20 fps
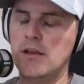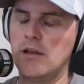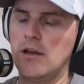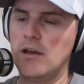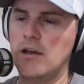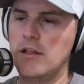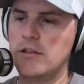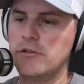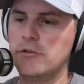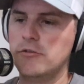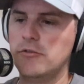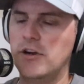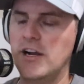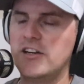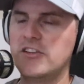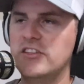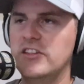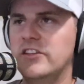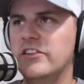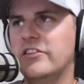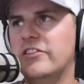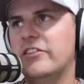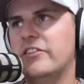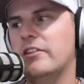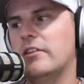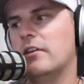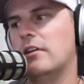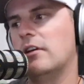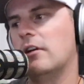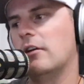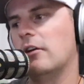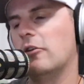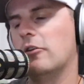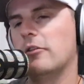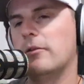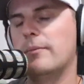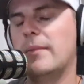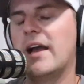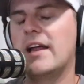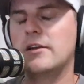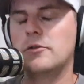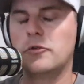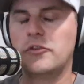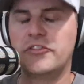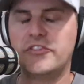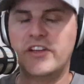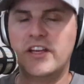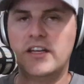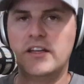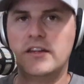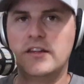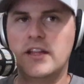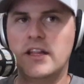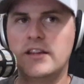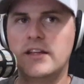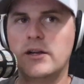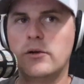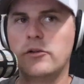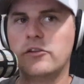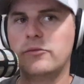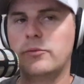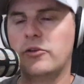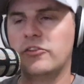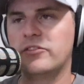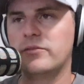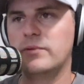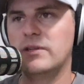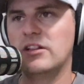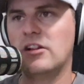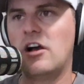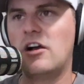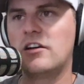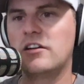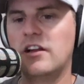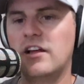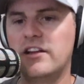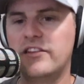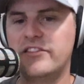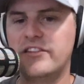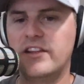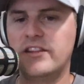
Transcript: The directions or the manual said that they were supposed to be lock nuts,